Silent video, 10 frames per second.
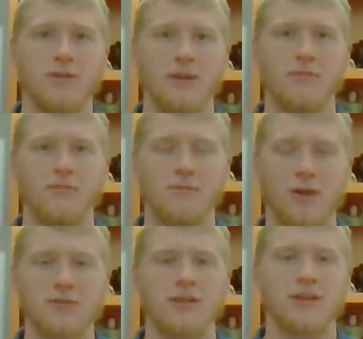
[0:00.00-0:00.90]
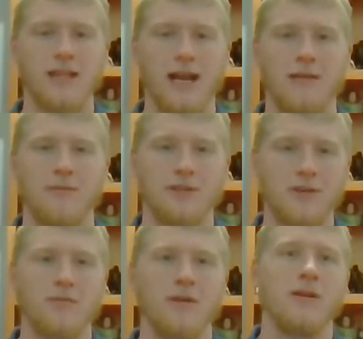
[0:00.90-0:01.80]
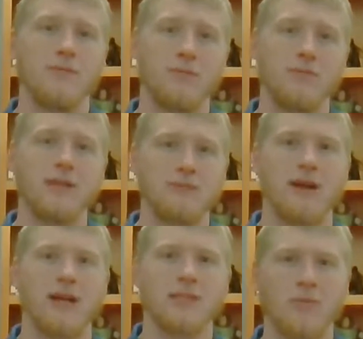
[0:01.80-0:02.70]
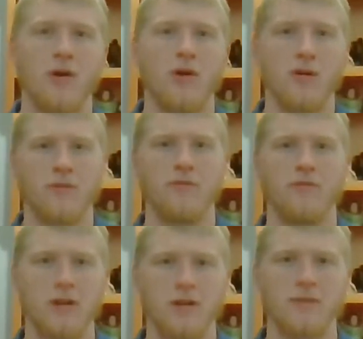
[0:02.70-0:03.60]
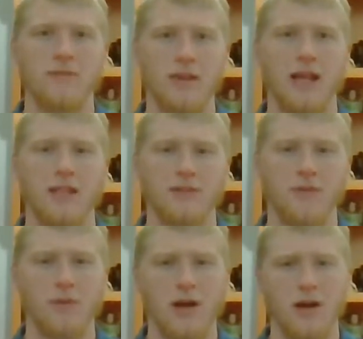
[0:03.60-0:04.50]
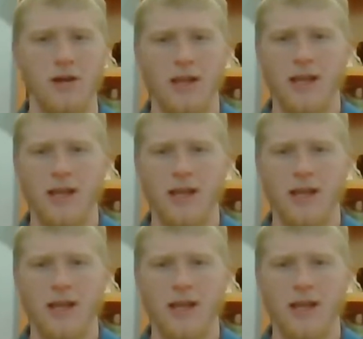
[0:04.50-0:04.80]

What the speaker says: but most of the time it's going to be men's basketball or college football.